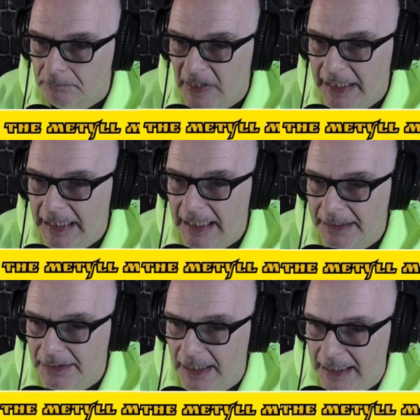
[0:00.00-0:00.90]

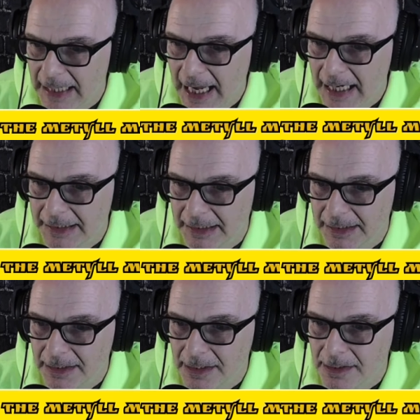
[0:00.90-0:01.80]
And I
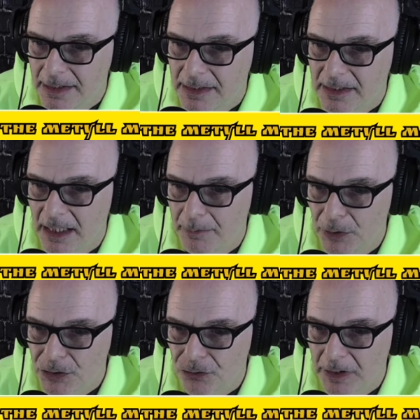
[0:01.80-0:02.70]
added
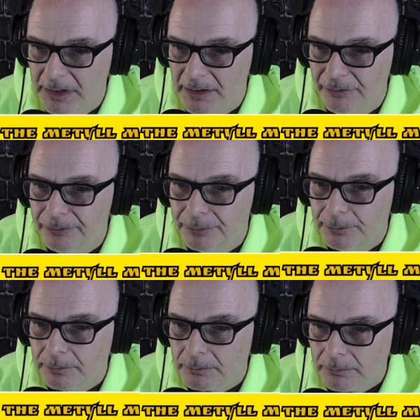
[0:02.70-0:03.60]
Cyberstrictive
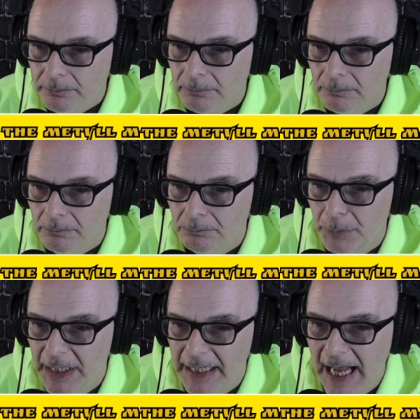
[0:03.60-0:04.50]

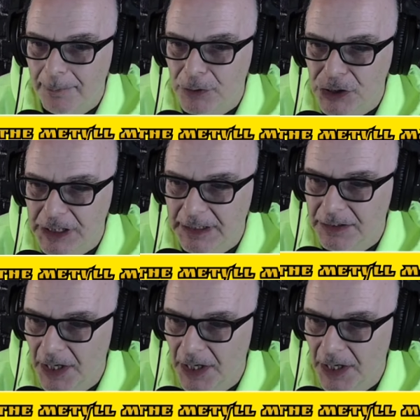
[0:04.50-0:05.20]
by Apogean.